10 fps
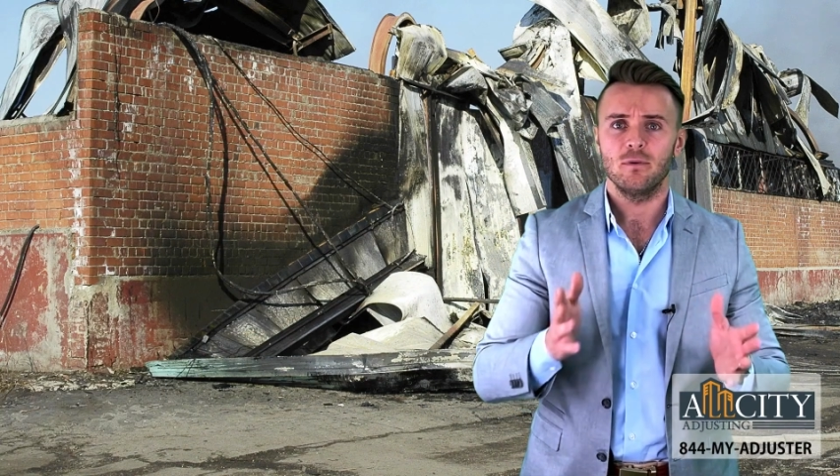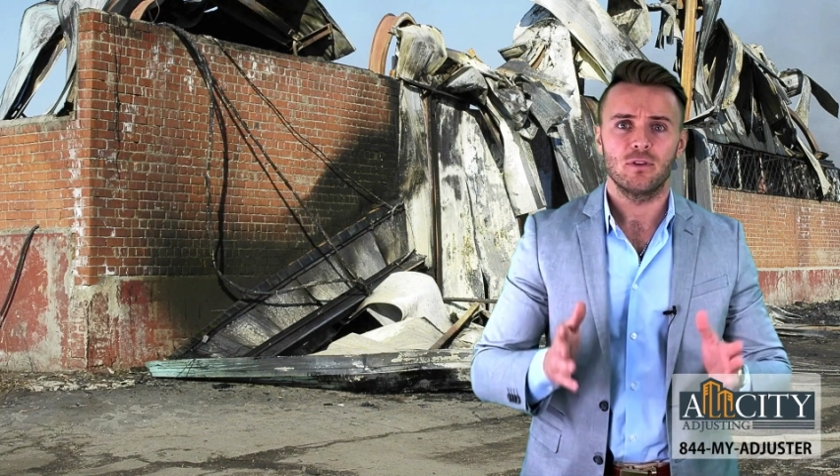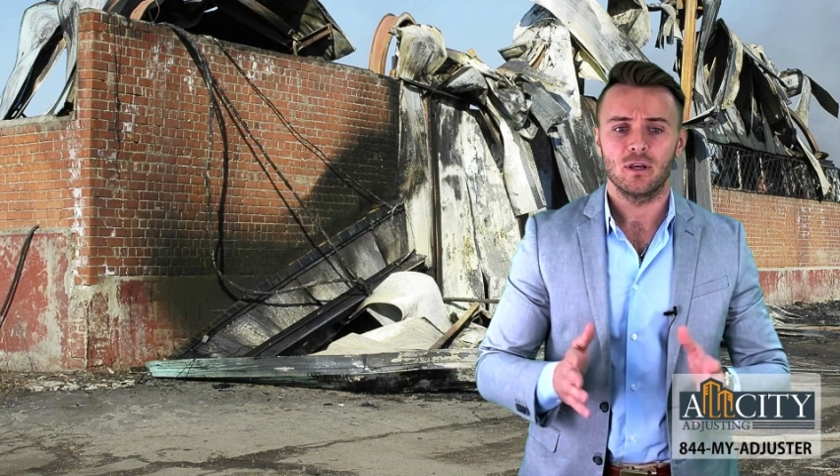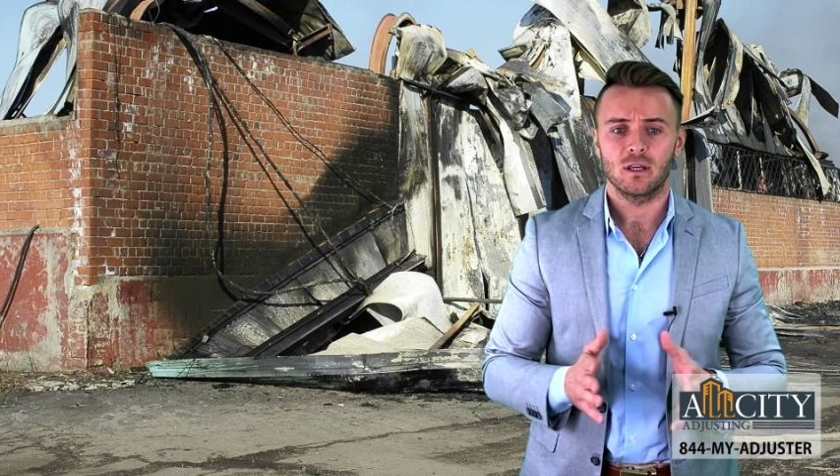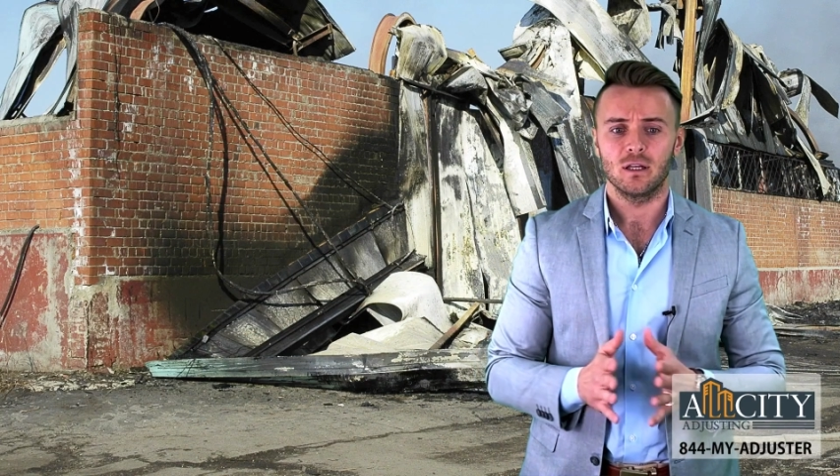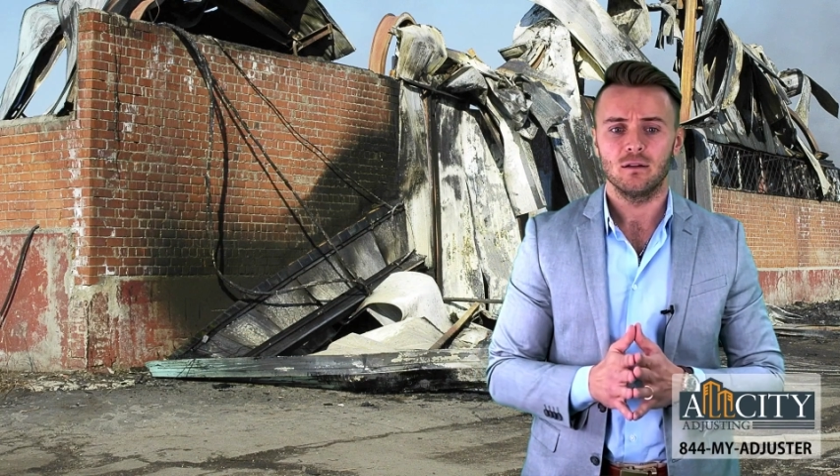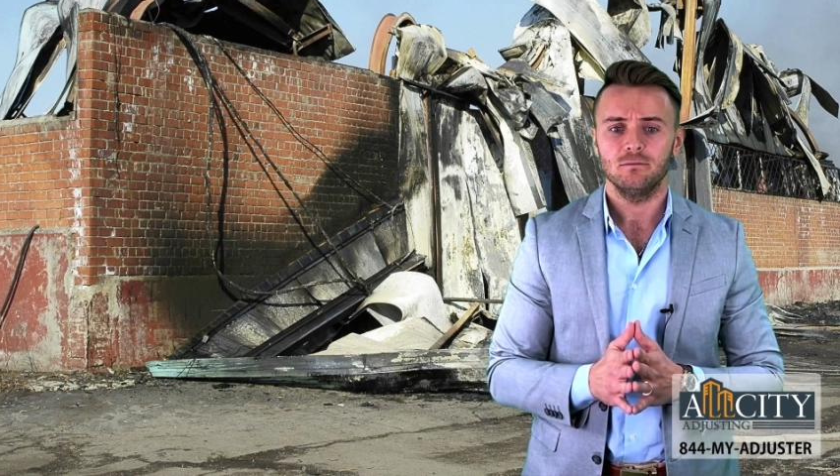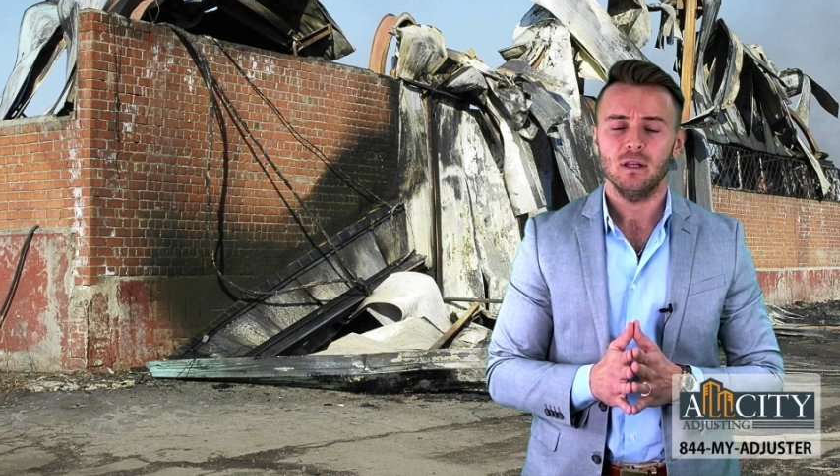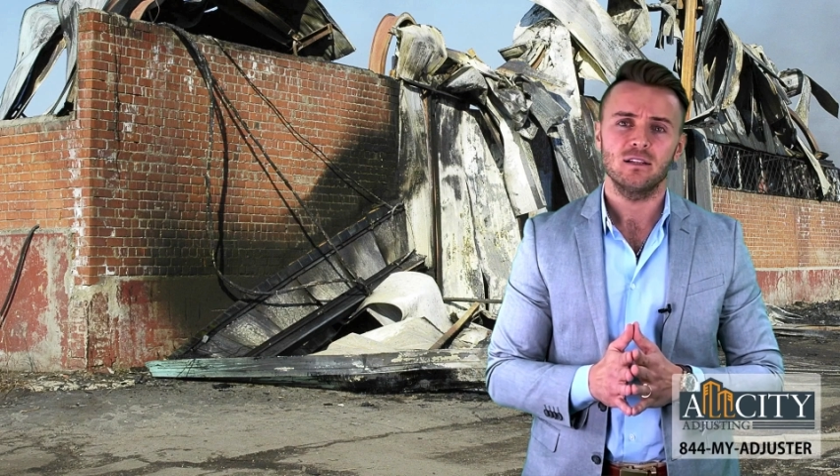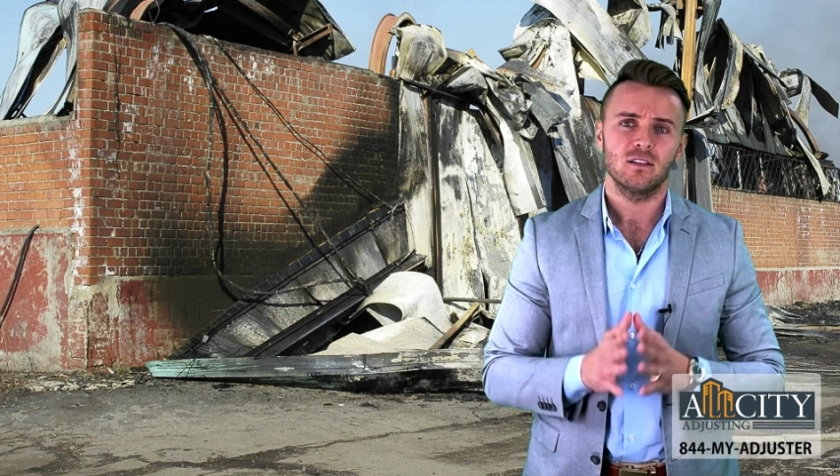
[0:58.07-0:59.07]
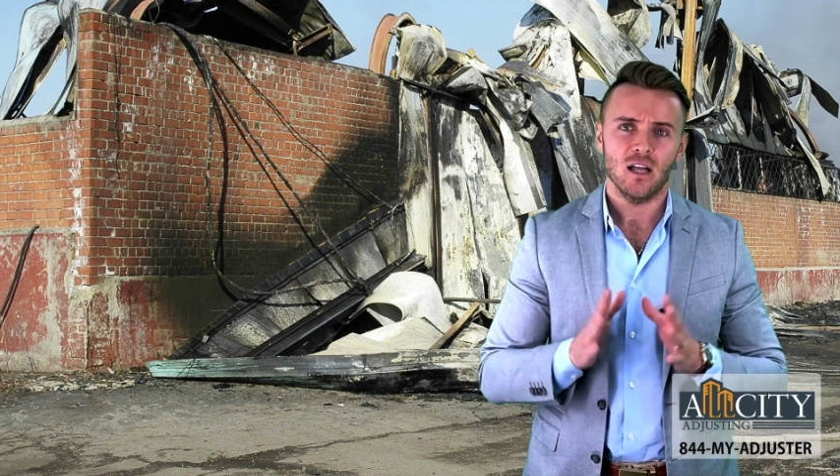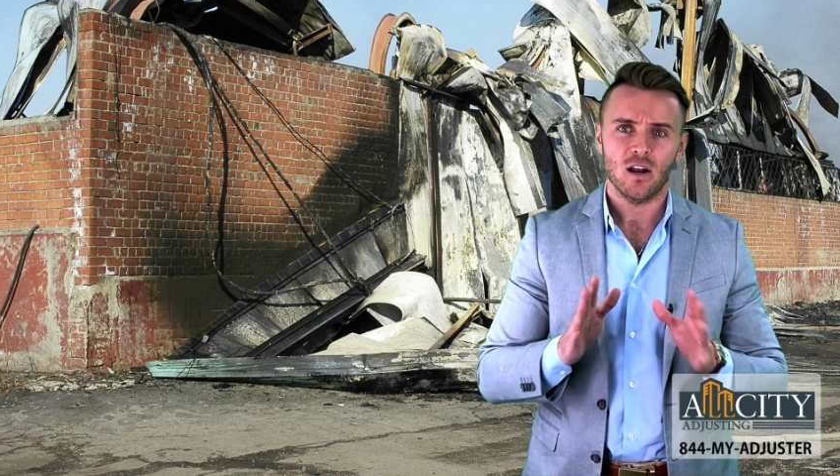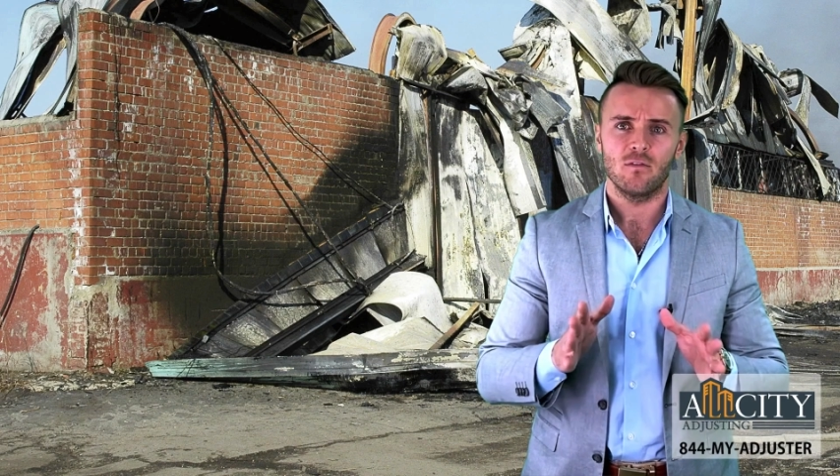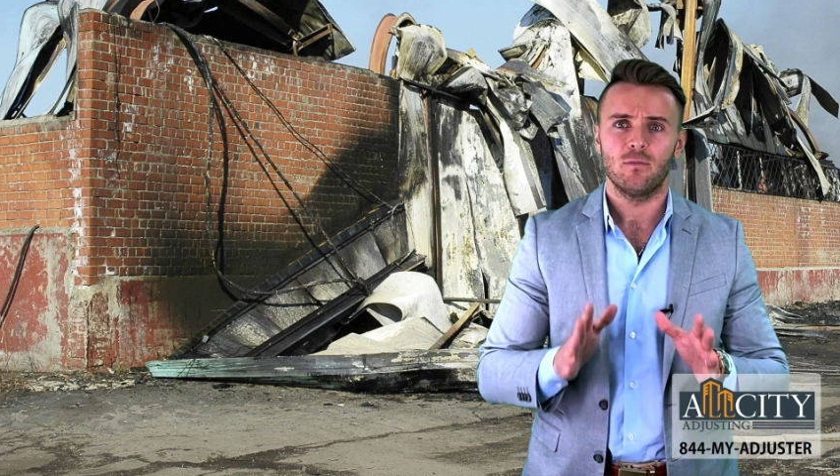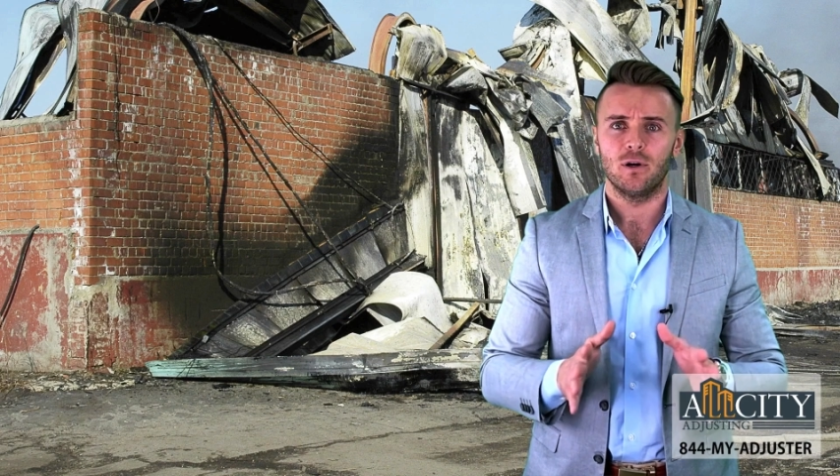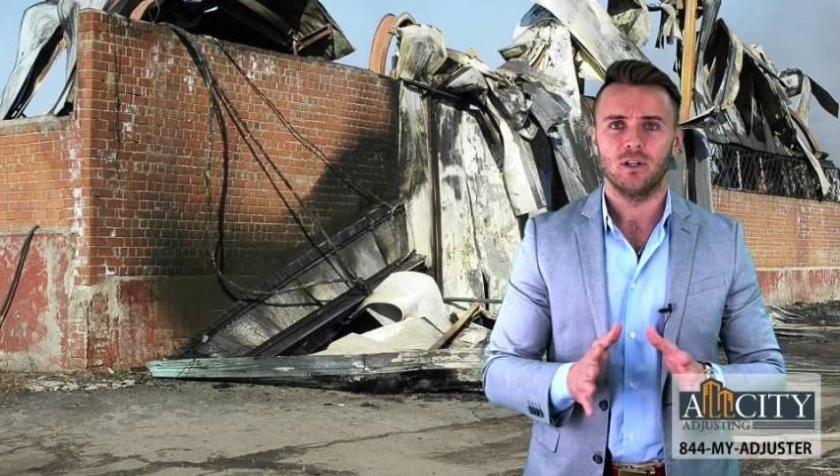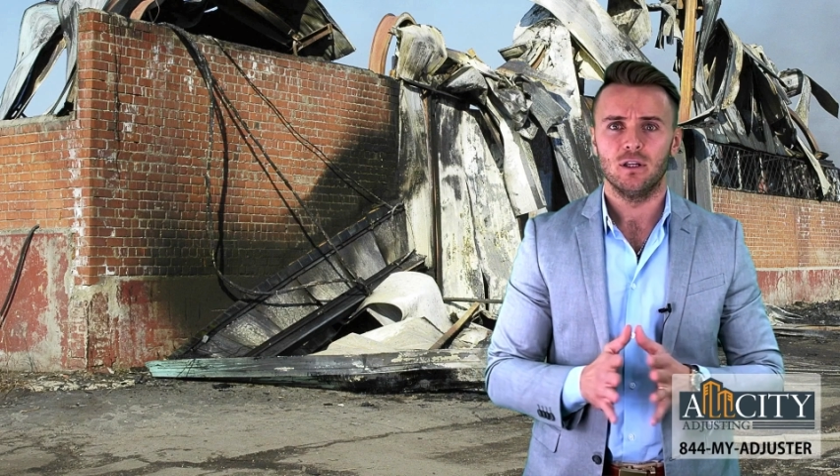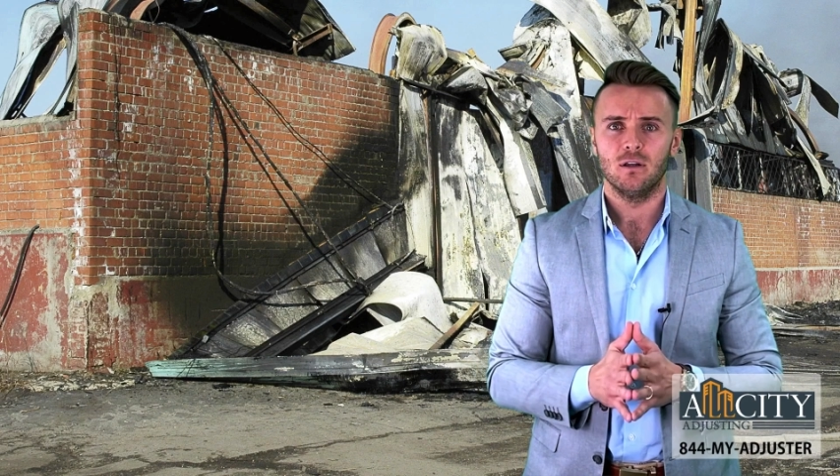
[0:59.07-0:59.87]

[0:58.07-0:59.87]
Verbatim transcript: thinking, that's a lot of money.